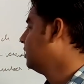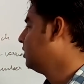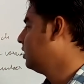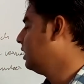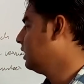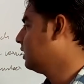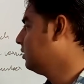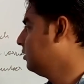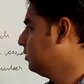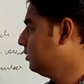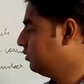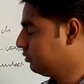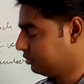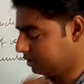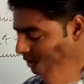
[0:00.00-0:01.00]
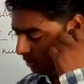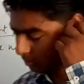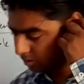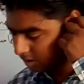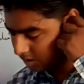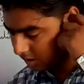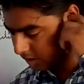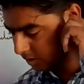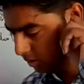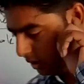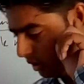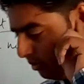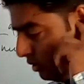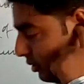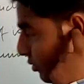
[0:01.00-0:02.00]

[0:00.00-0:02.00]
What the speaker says: like you are able